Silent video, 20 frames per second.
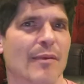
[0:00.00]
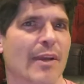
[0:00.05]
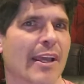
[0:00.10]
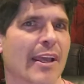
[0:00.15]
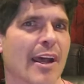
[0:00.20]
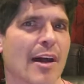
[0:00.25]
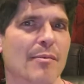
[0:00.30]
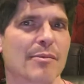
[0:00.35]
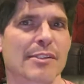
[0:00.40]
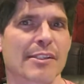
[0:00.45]

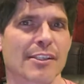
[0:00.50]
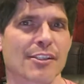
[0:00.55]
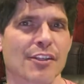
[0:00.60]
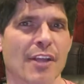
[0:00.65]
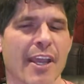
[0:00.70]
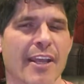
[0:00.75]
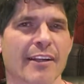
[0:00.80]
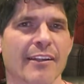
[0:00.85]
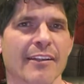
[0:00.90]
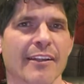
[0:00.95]
It helps the
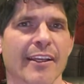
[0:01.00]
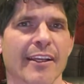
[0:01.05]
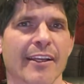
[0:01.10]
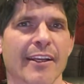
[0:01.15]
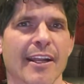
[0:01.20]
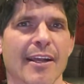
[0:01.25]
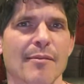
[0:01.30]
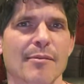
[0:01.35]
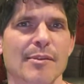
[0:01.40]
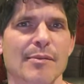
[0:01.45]
channel and
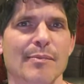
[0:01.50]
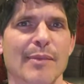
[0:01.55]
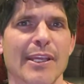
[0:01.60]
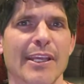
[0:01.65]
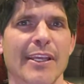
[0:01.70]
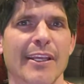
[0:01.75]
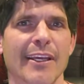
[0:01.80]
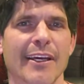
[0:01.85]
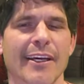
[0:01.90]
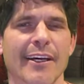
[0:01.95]
it helps
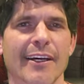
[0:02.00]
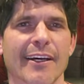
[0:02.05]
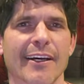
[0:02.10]
me